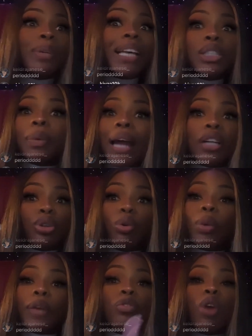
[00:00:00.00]
That's what I
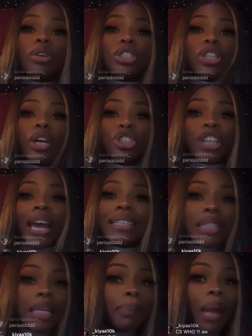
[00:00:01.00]
do. If you go search
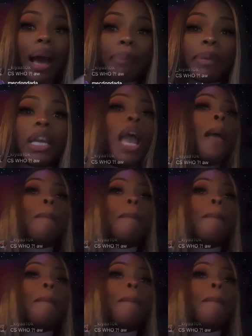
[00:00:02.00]
JT block me,